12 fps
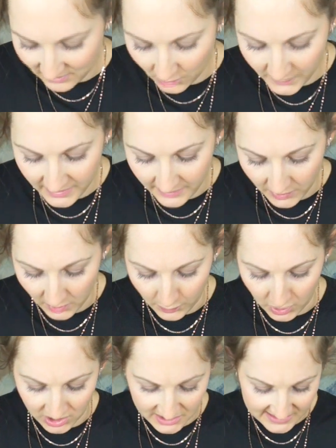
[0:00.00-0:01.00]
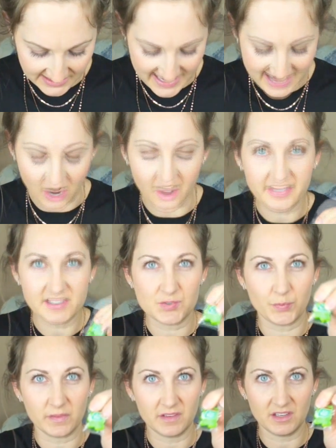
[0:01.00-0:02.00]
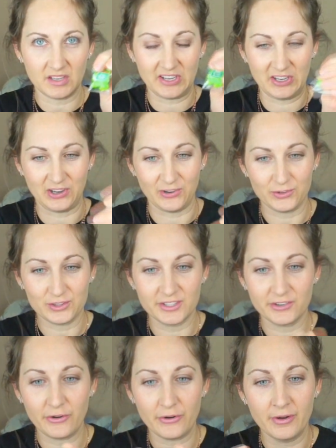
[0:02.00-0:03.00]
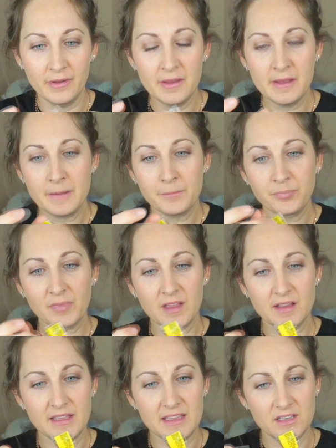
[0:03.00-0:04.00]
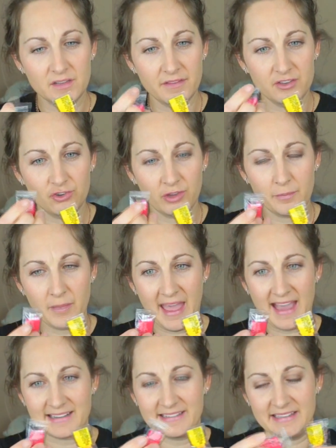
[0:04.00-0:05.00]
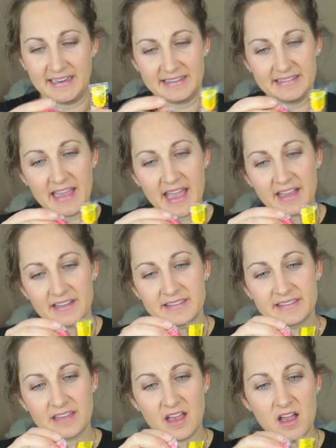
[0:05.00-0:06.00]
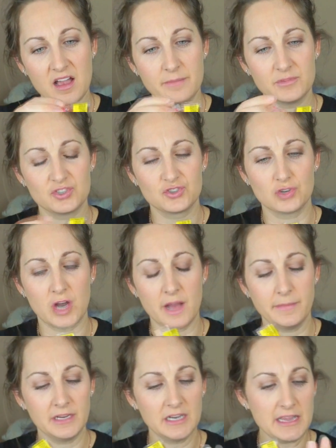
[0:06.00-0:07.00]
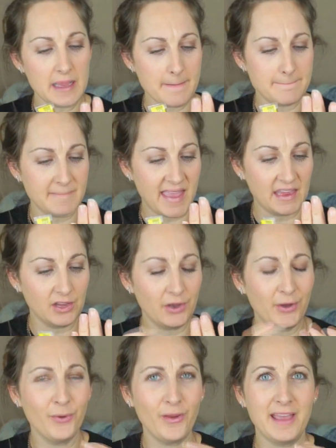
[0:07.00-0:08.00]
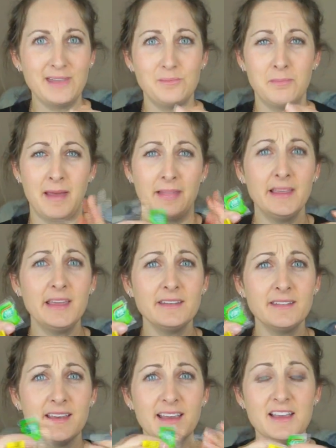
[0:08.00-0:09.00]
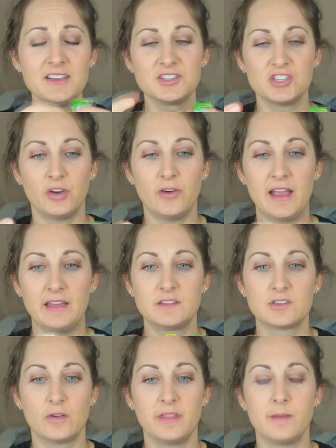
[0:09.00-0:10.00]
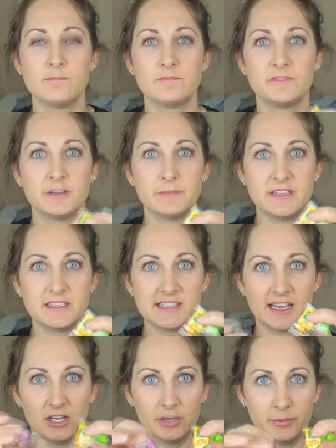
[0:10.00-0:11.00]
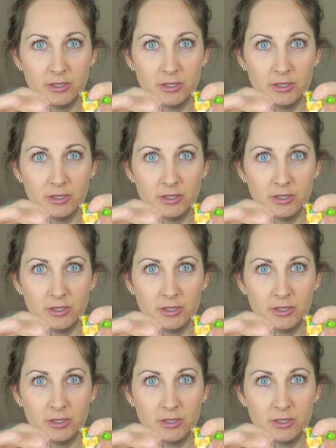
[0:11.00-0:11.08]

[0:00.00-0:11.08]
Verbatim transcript: opened up her purse and had all these really cute little individually packed Tic Tacs, um, strawberry, mango, and melon. So I stole them from inside her